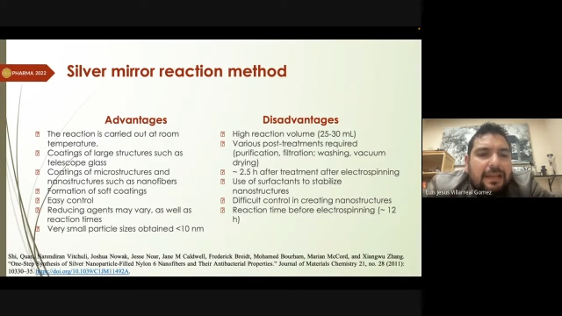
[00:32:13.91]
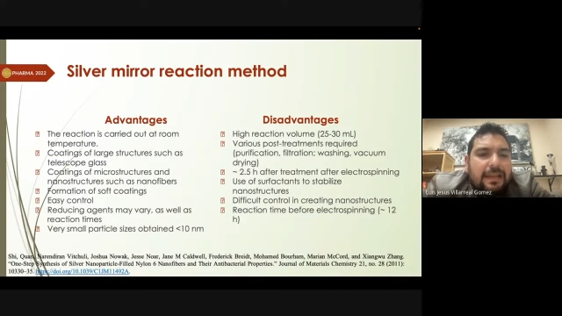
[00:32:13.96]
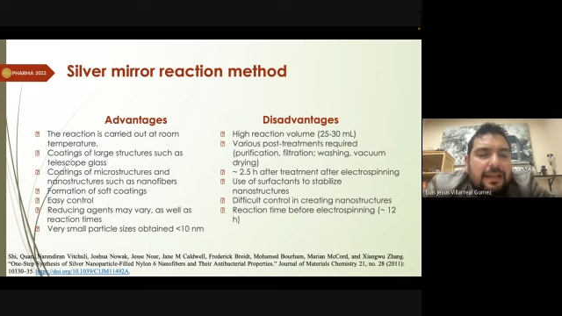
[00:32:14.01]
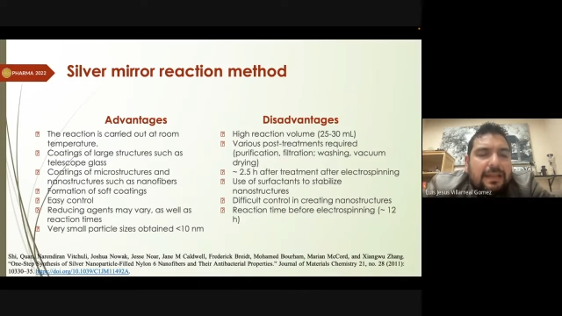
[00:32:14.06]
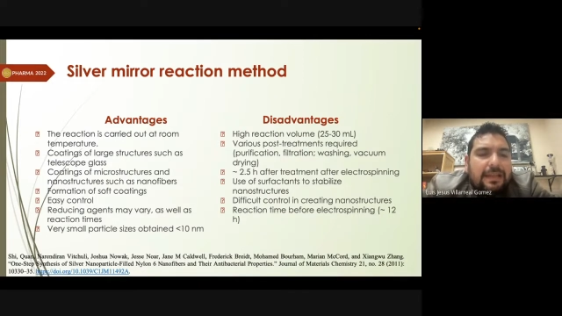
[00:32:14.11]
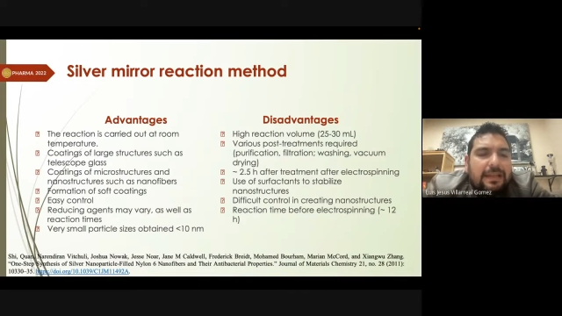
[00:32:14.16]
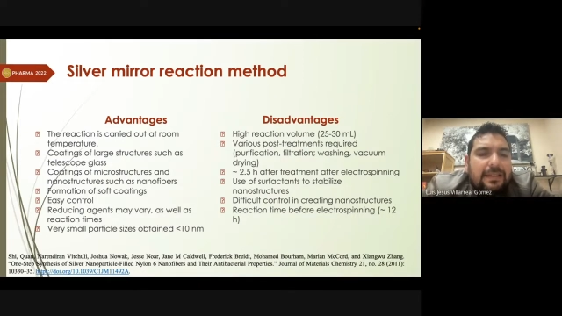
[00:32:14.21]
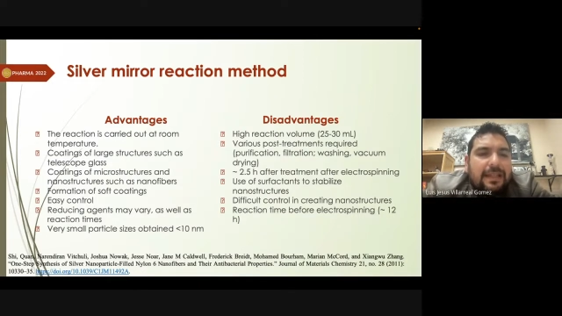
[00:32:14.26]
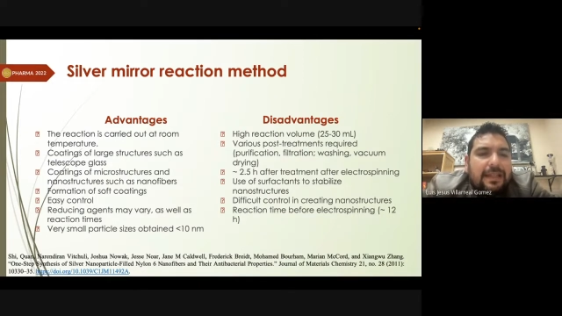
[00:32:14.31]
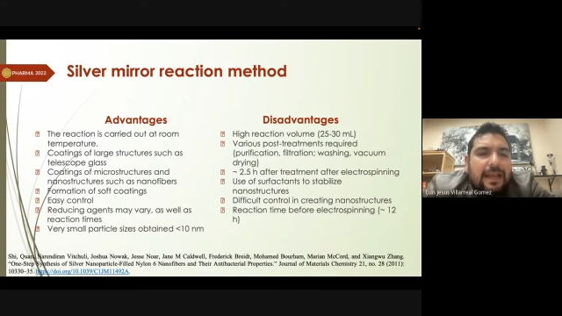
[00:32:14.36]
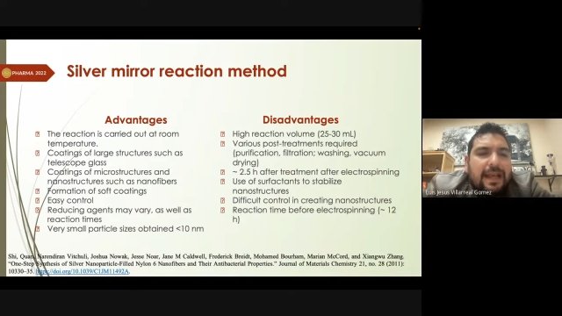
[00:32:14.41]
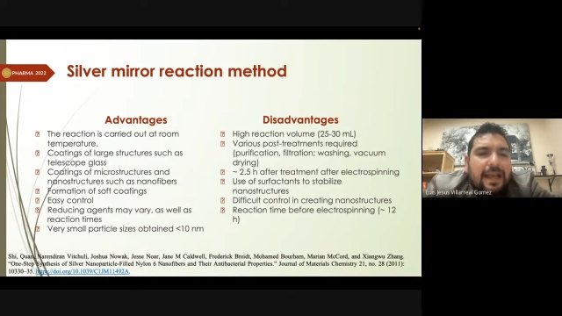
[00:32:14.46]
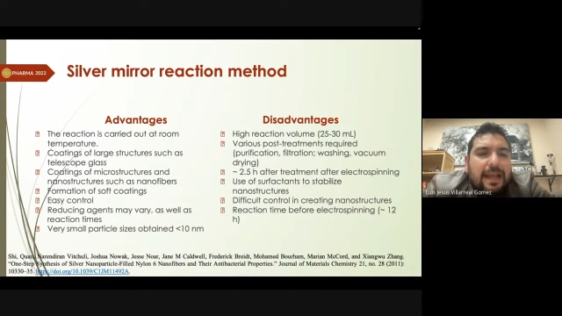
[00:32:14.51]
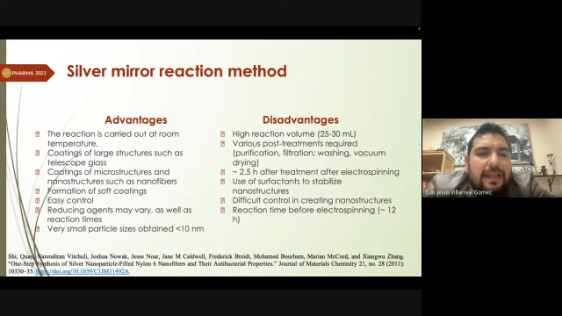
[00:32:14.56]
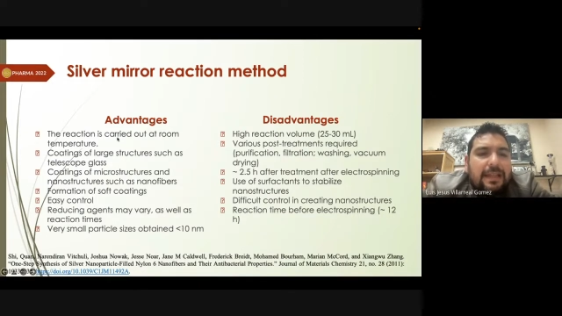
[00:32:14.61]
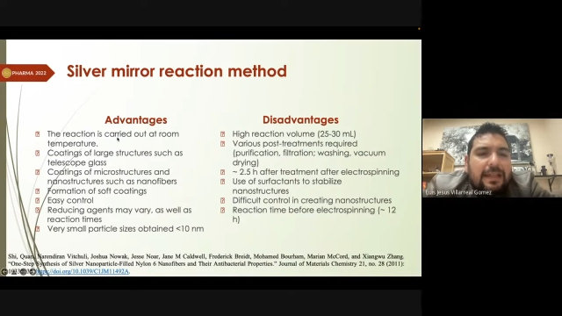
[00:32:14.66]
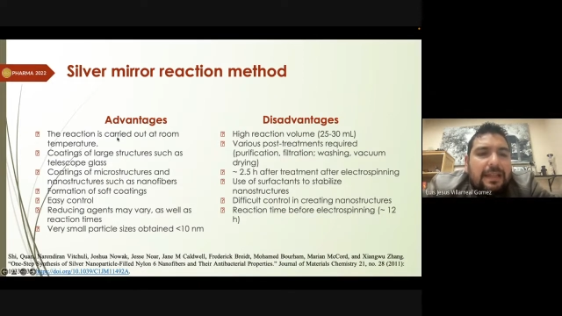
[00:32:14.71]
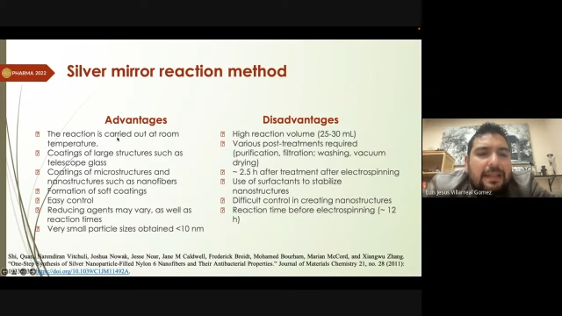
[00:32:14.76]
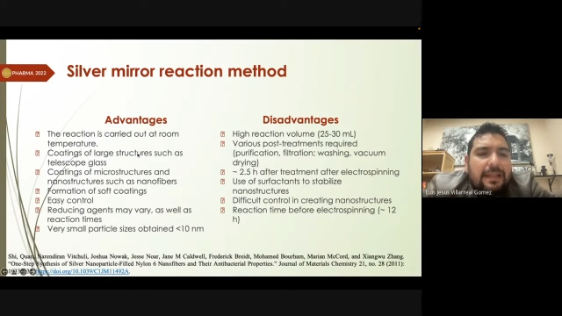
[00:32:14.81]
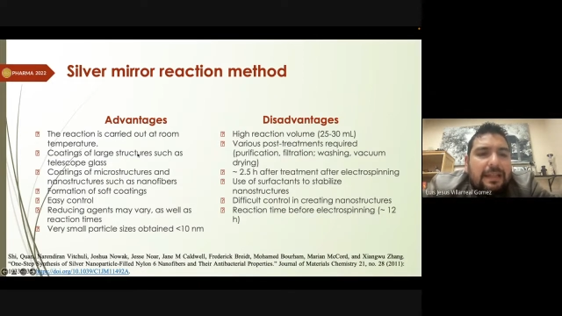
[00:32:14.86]
is
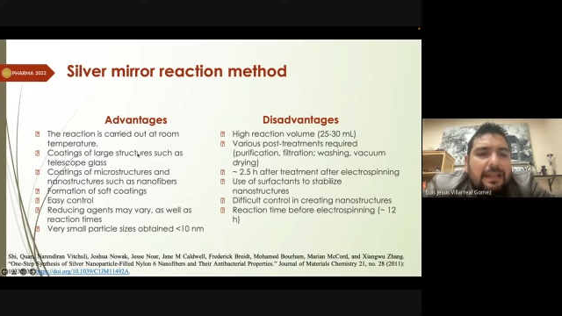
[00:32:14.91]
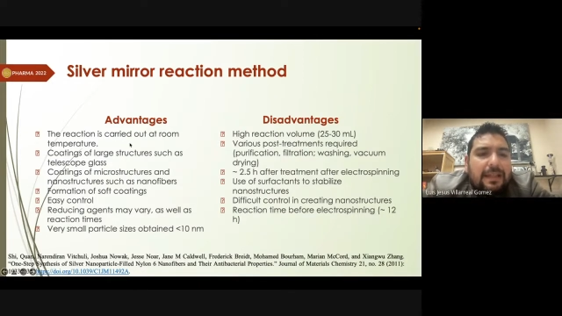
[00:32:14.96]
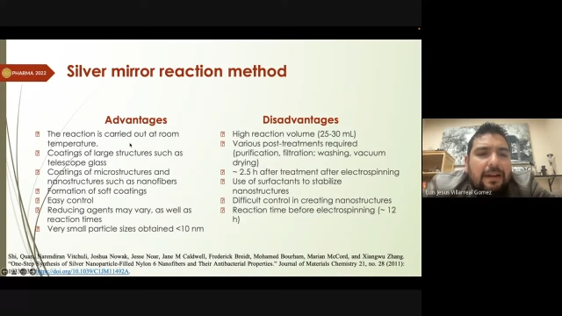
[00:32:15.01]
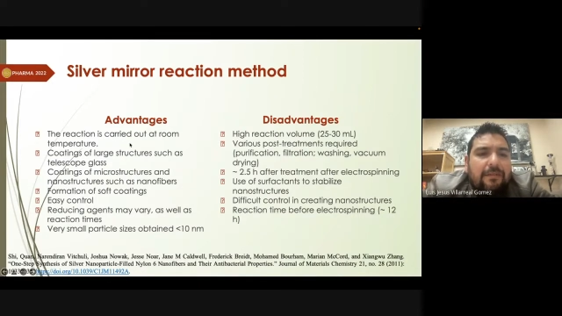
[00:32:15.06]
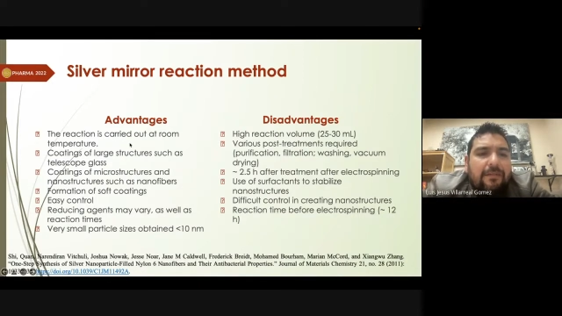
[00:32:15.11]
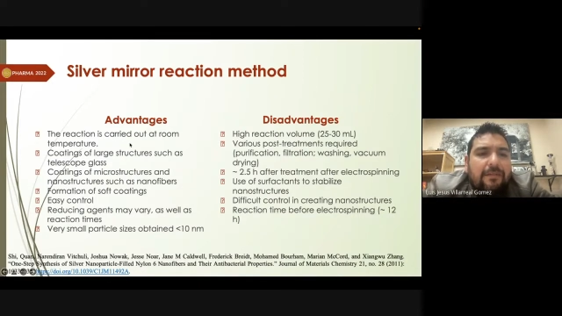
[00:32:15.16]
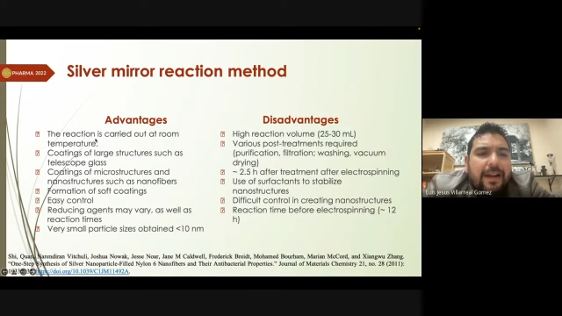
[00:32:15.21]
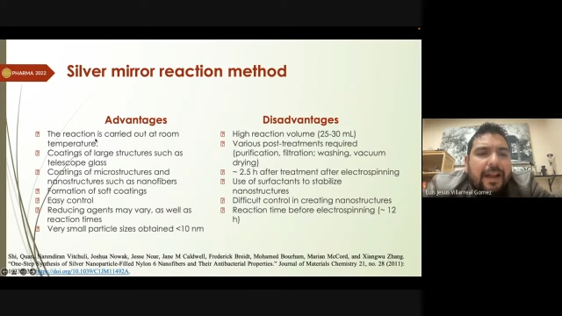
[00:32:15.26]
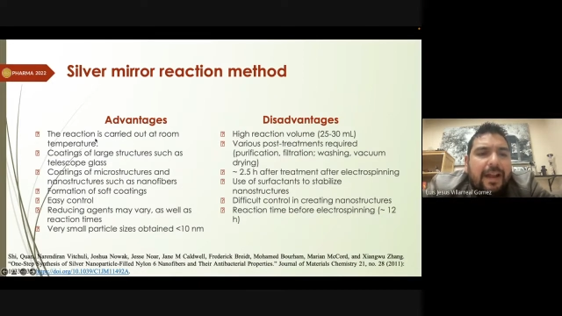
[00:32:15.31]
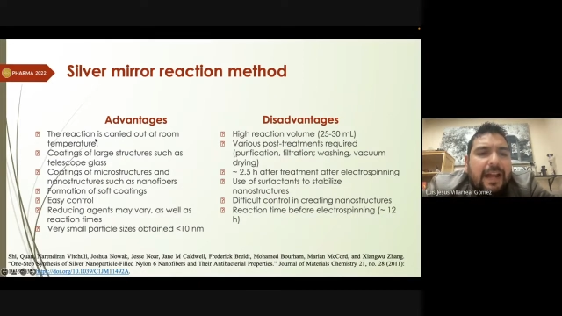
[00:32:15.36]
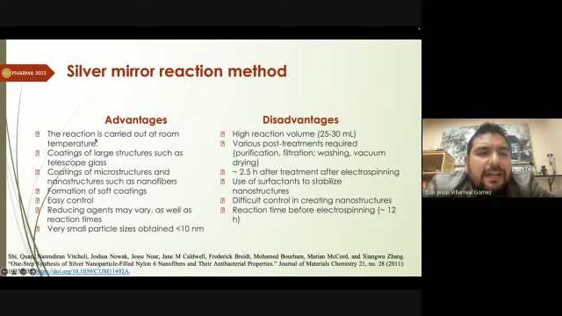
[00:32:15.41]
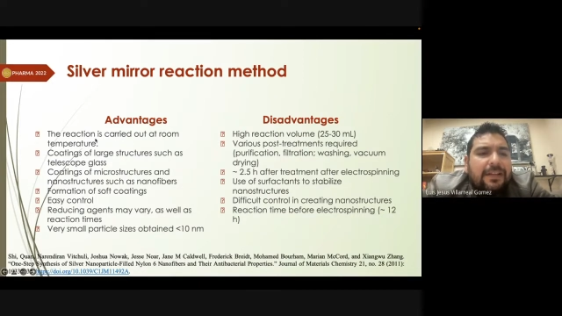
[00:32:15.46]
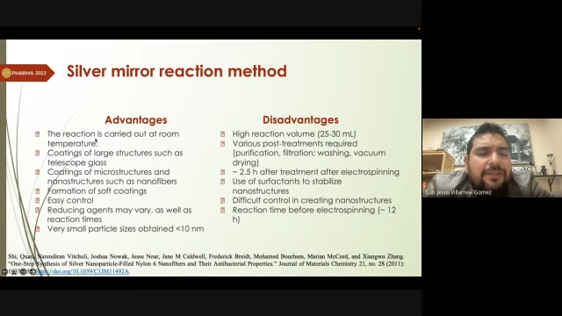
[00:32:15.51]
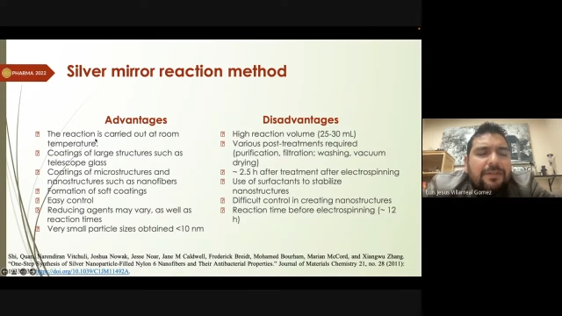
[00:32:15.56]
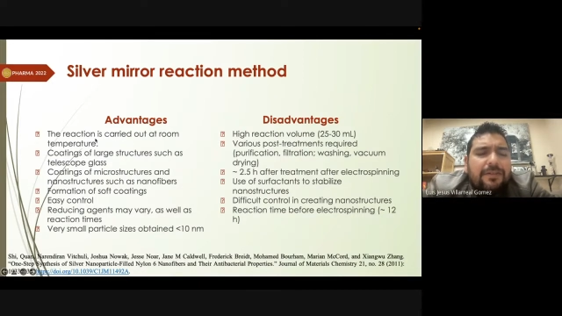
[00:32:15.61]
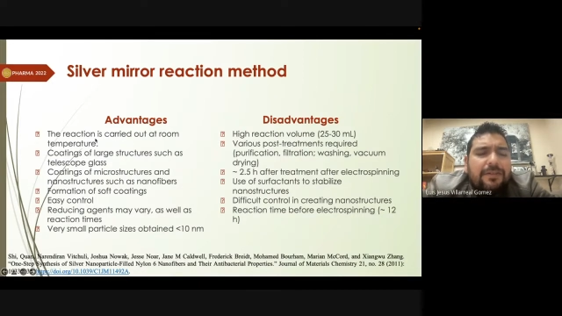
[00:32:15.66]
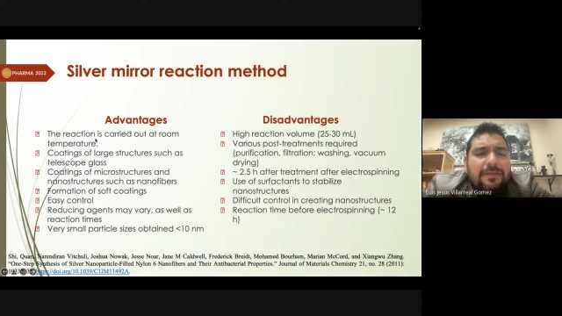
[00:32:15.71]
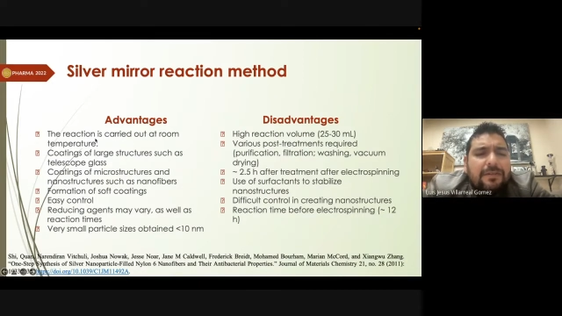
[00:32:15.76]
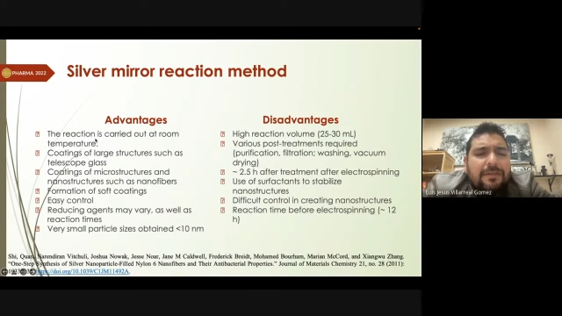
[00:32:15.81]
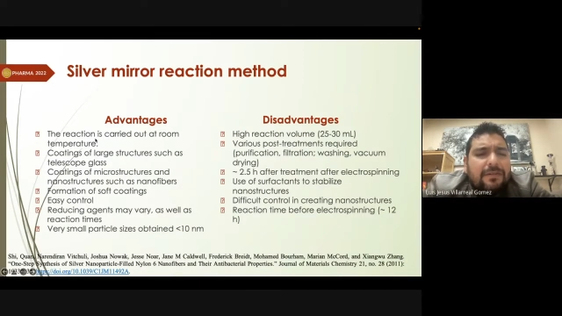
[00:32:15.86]
that the
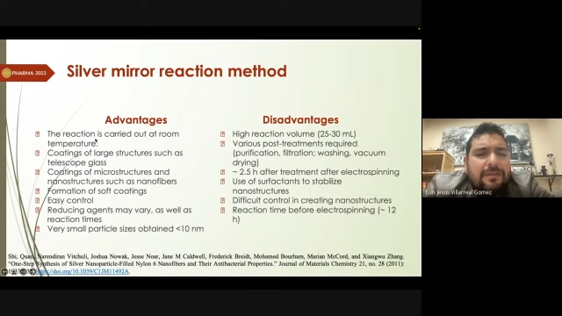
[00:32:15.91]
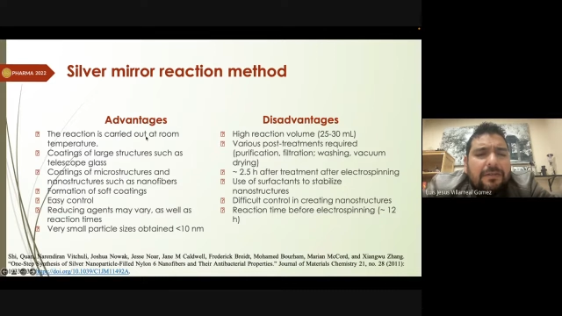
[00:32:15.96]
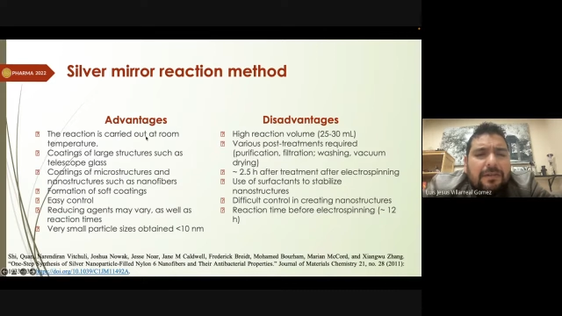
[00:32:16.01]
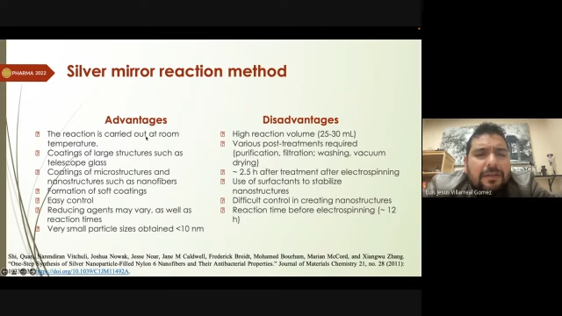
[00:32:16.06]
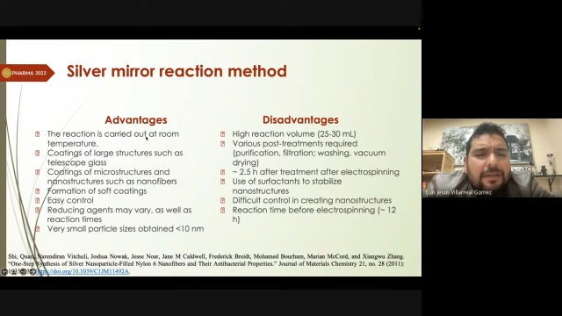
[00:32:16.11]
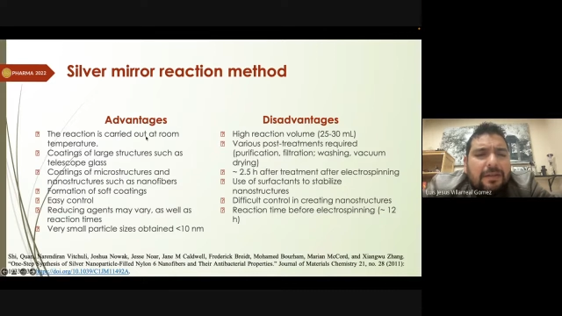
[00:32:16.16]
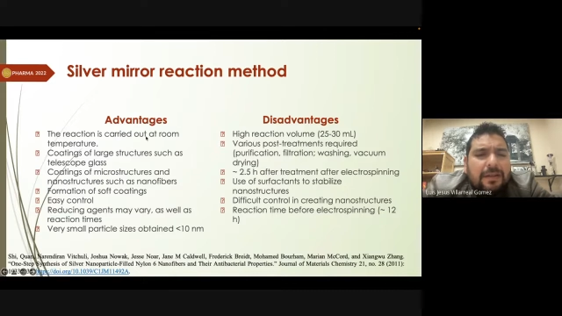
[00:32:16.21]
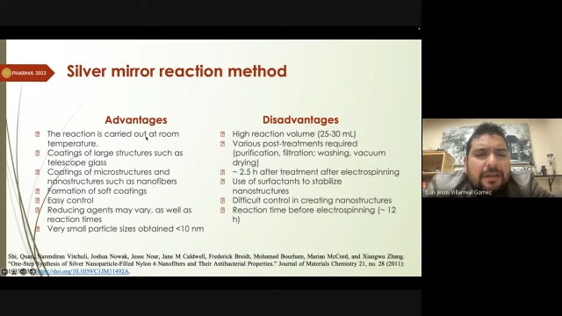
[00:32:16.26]
reaction